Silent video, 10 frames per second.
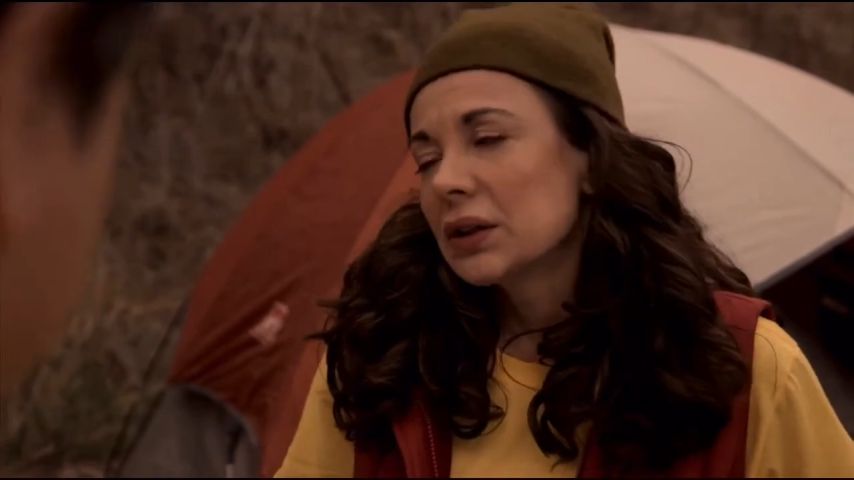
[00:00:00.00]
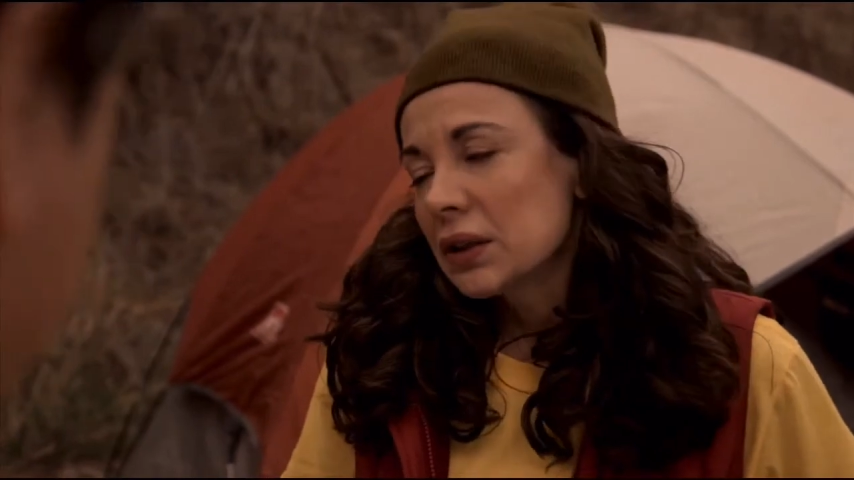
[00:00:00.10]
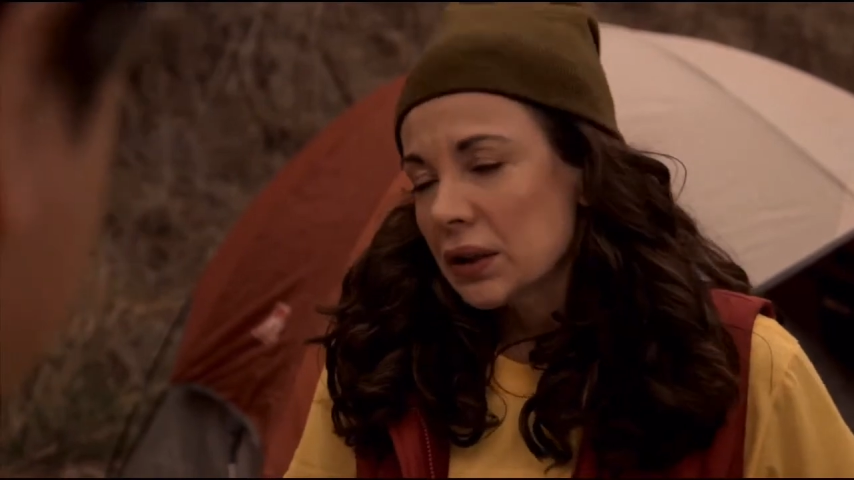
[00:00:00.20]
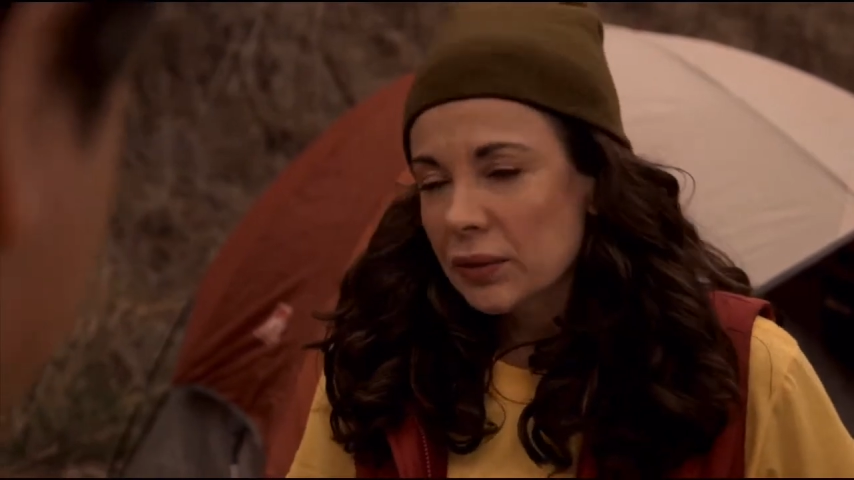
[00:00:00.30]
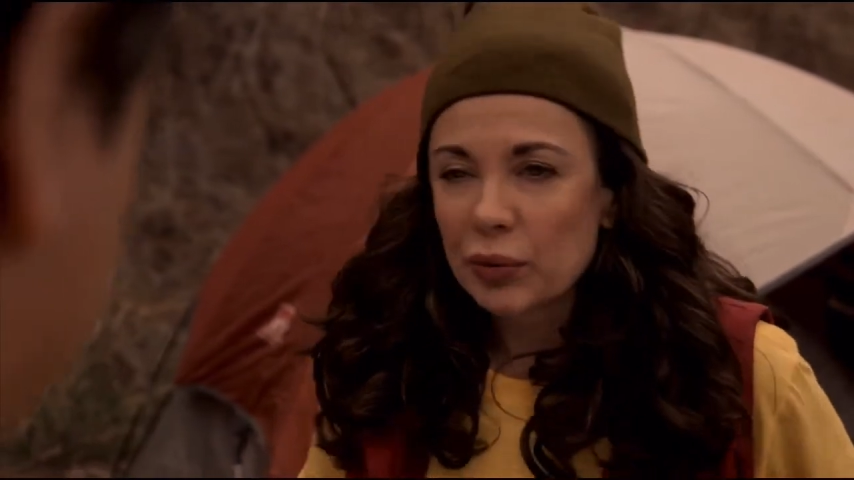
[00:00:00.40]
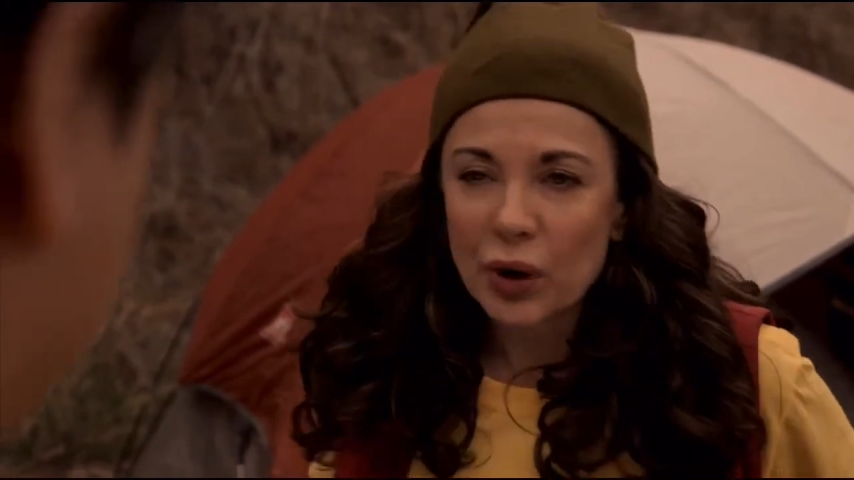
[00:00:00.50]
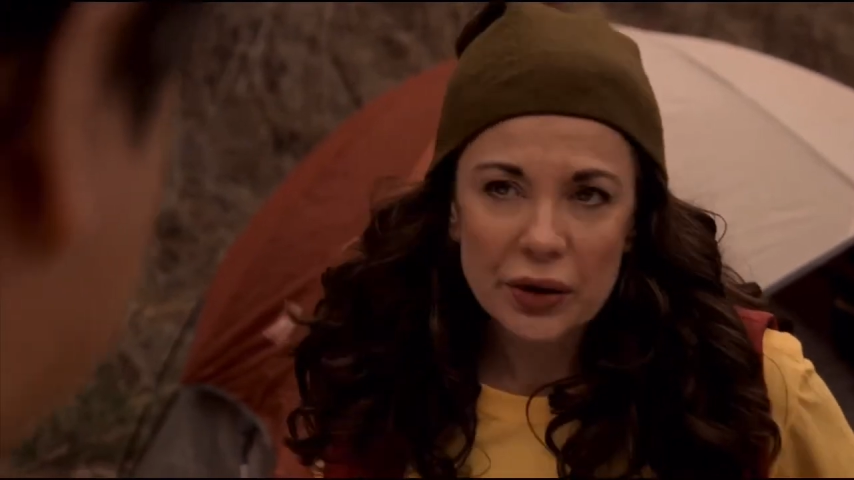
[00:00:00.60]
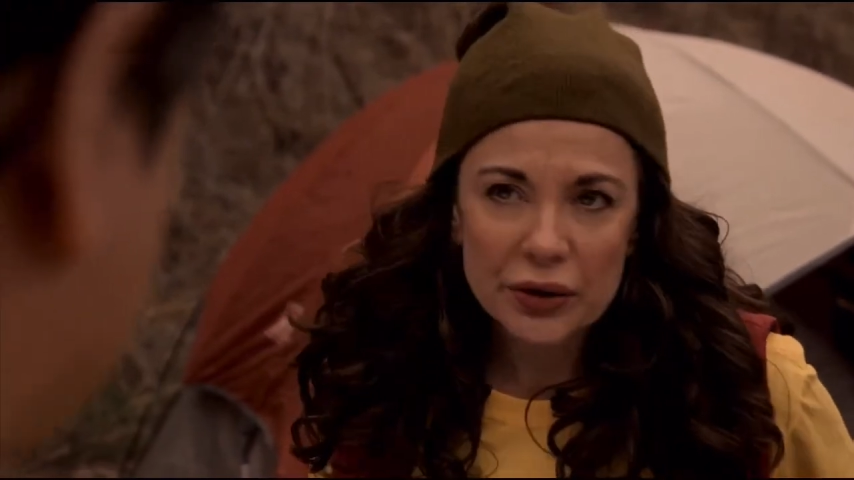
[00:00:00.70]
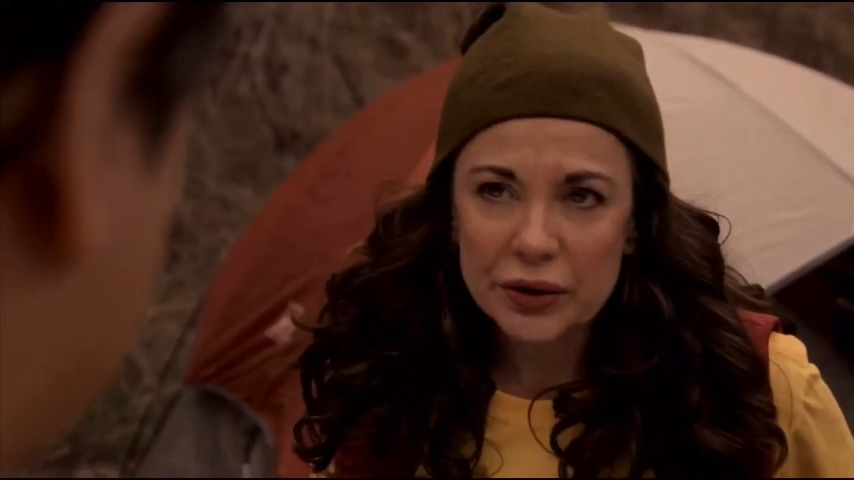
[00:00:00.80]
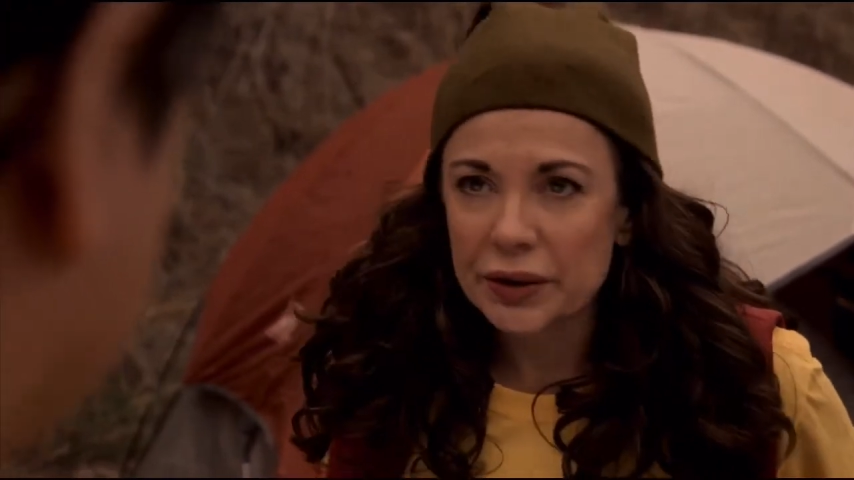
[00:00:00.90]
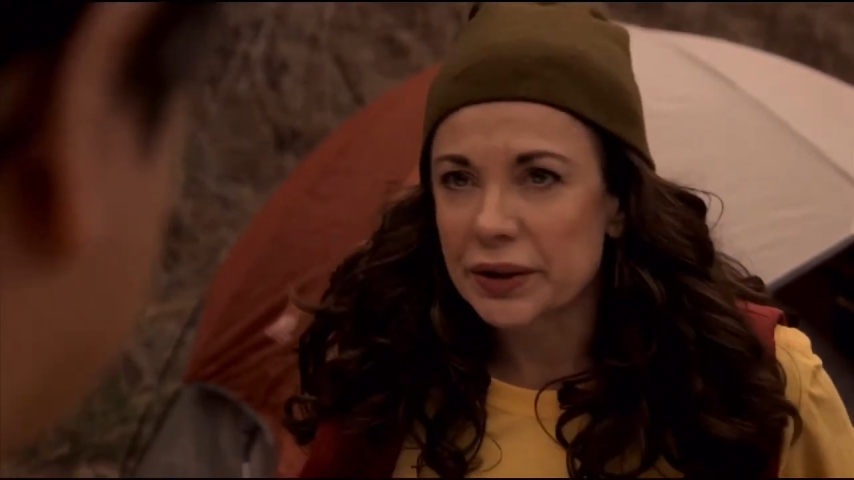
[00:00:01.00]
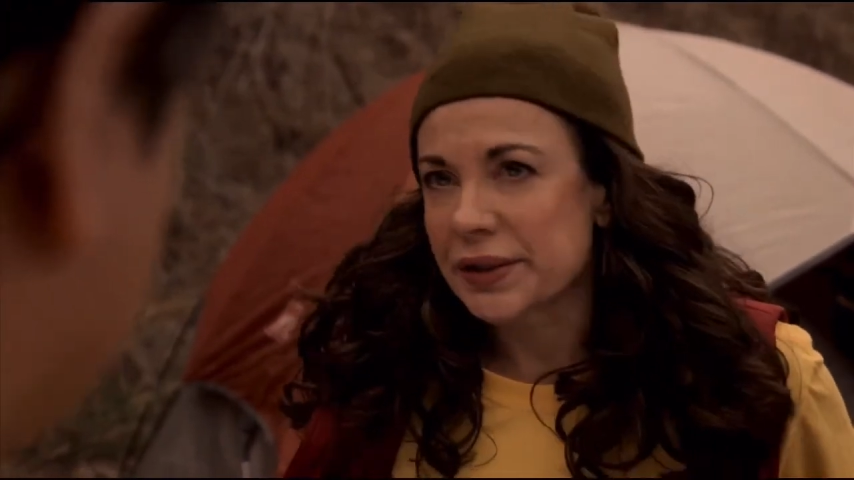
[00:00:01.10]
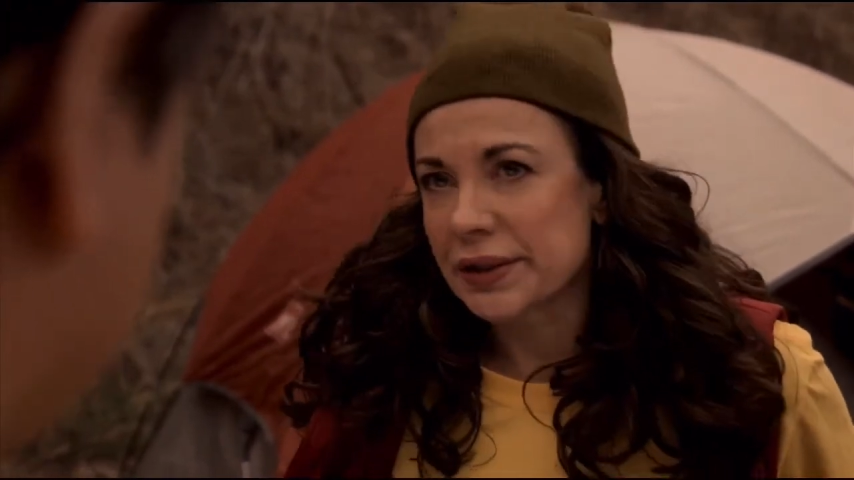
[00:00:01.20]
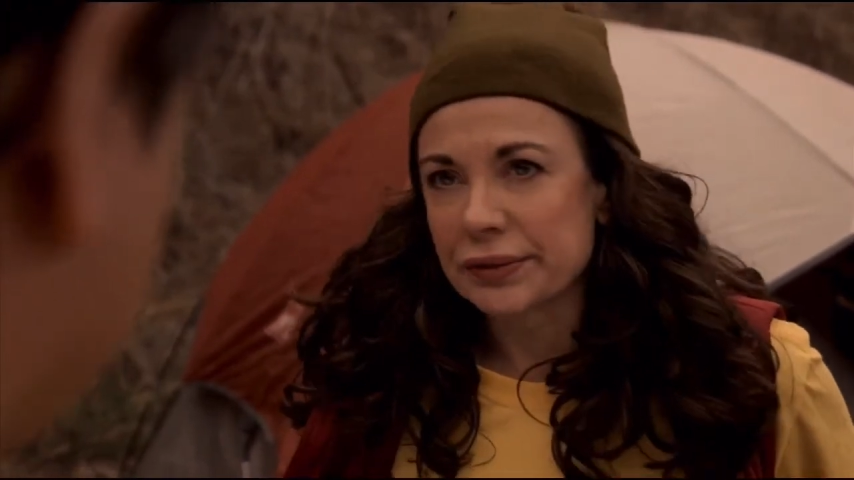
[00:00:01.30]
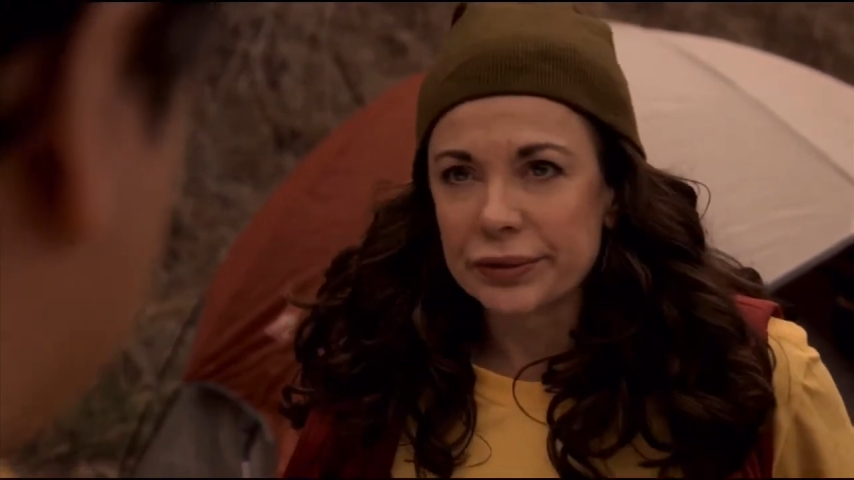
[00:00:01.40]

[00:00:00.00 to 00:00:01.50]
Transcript: And my brother, he's in